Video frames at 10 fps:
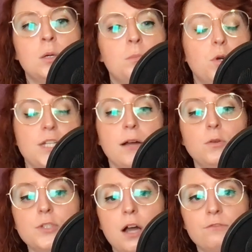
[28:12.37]
Portago
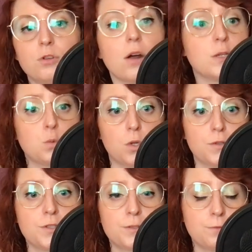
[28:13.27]
saw Ferrari's
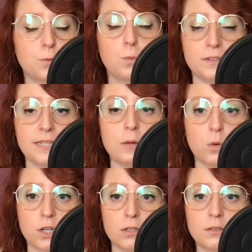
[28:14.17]
words for what they
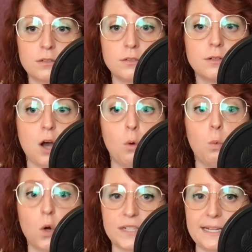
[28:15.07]
were, a
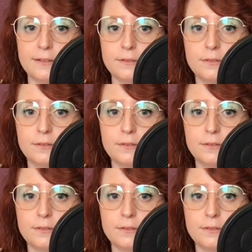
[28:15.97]
warning.